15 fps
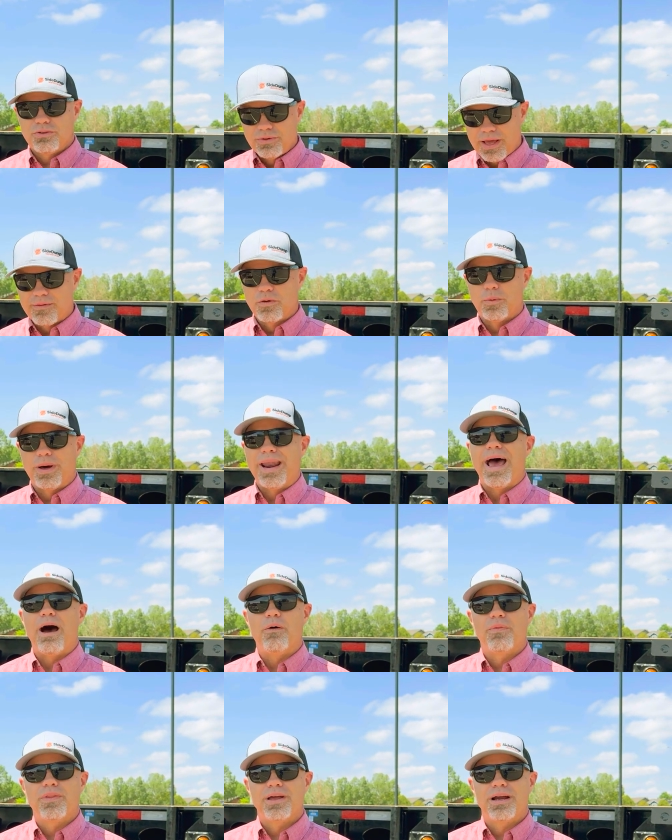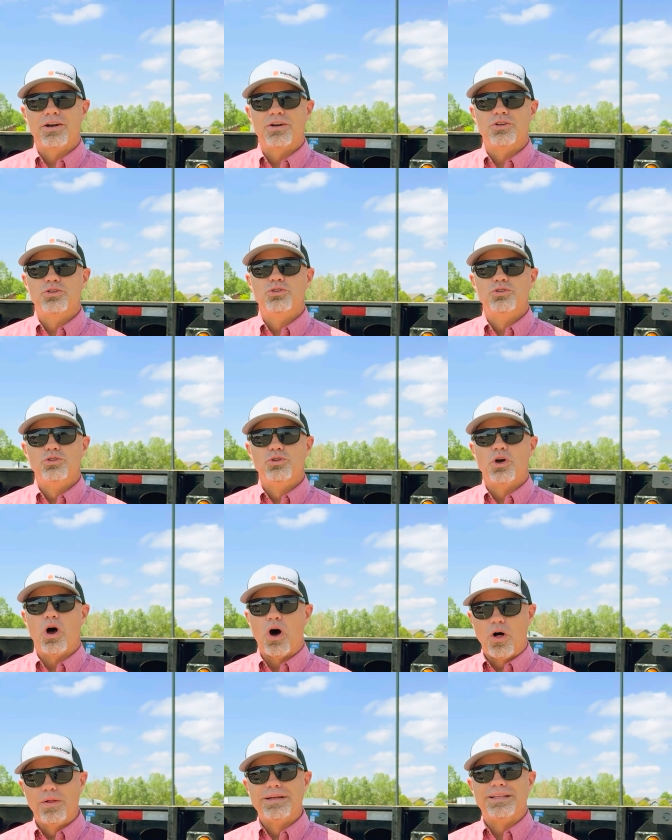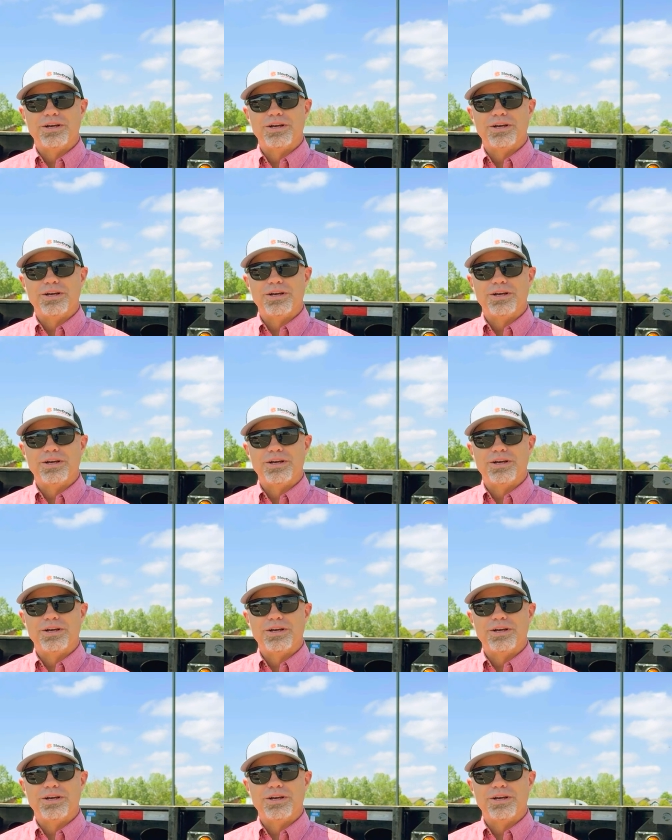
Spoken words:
everyone out there hauling the